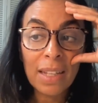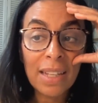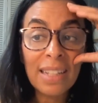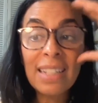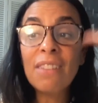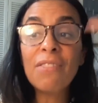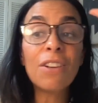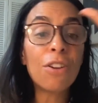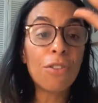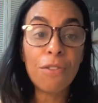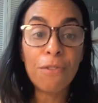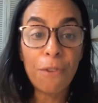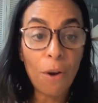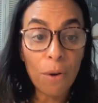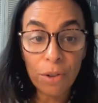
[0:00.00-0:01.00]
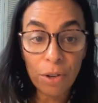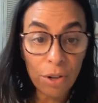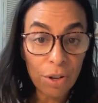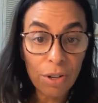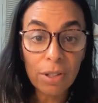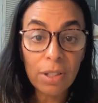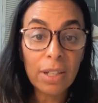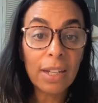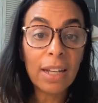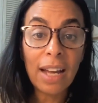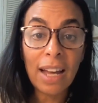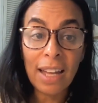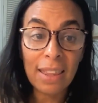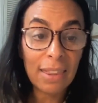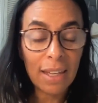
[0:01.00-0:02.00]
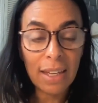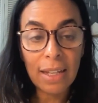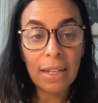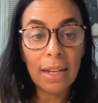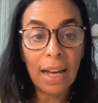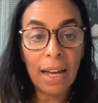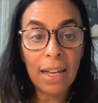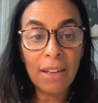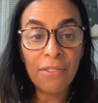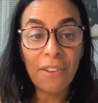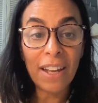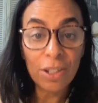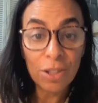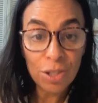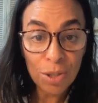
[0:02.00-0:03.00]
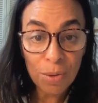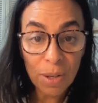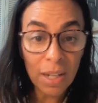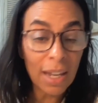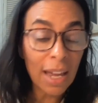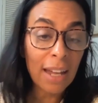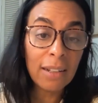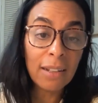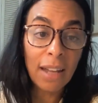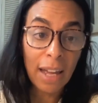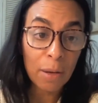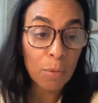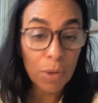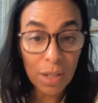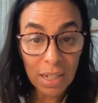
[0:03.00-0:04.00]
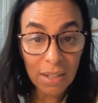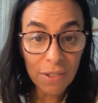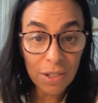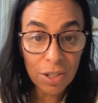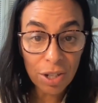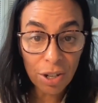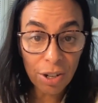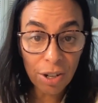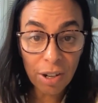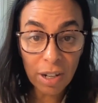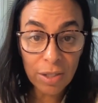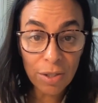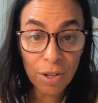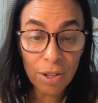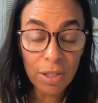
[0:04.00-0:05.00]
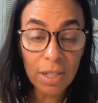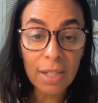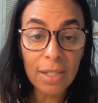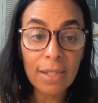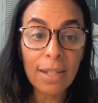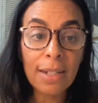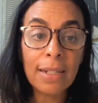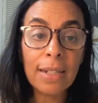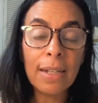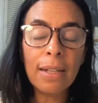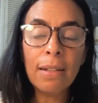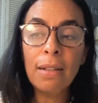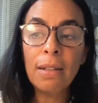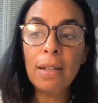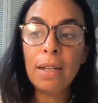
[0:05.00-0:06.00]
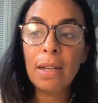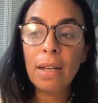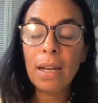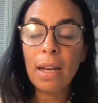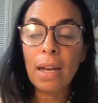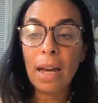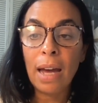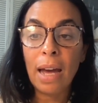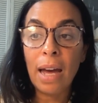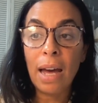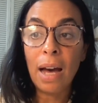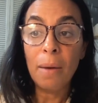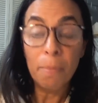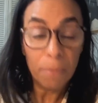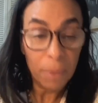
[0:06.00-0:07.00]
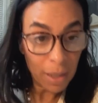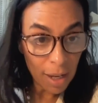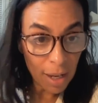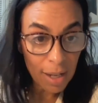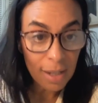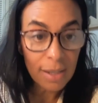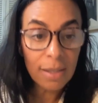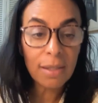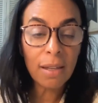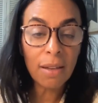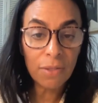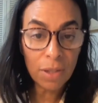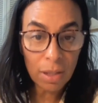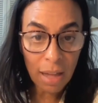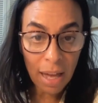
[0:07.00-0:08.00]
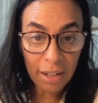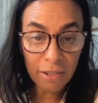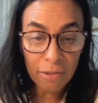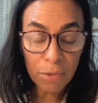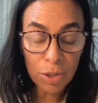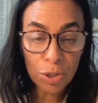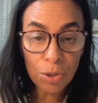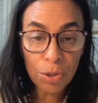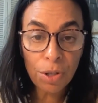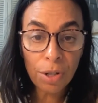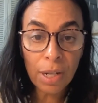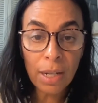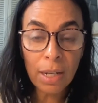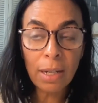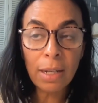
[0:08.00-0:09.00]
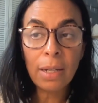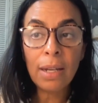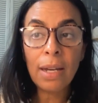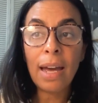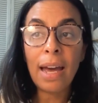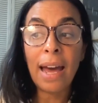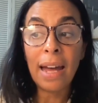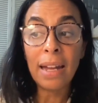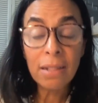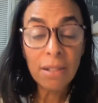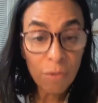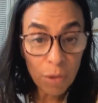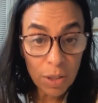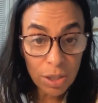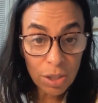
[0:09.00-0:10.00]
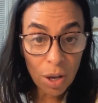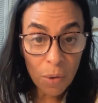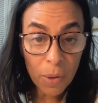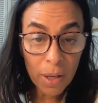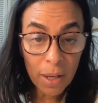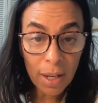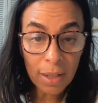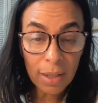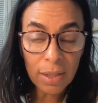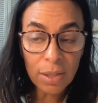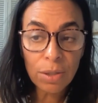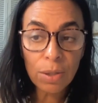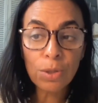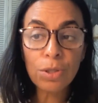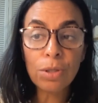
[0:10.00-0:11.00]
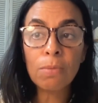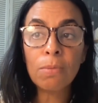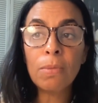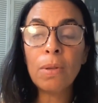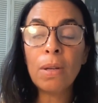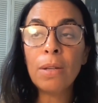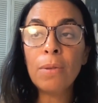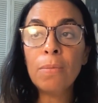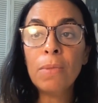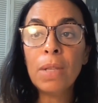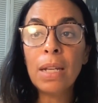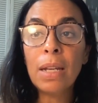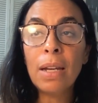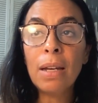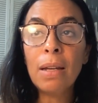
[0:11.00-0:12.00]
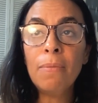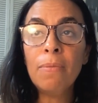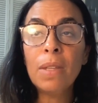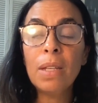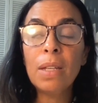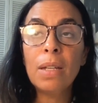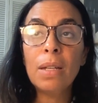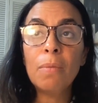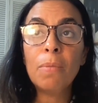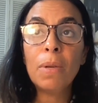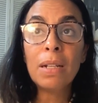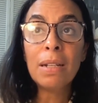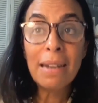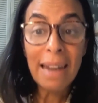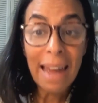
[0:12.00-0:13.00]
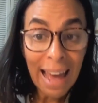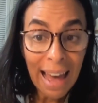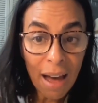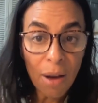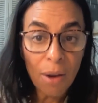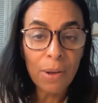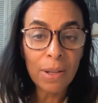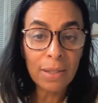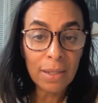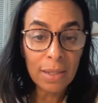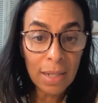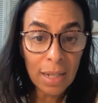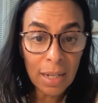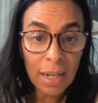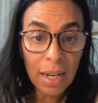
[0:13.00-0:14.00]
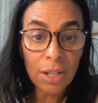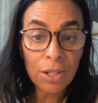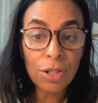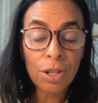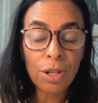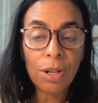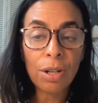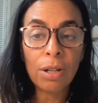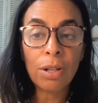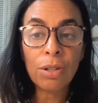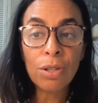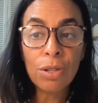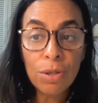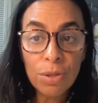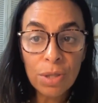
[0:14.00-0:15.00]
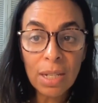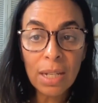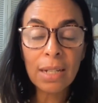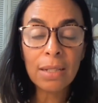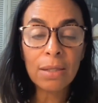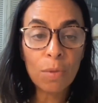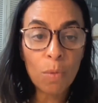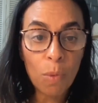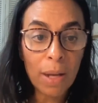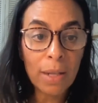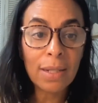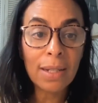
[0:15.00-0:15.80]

Giving her the phone early, I think if I could do it again, I wouldn't give it to her as early as I did, because of the lack of maturity and of what's going on social media. But now, as a teenager, using it as a way to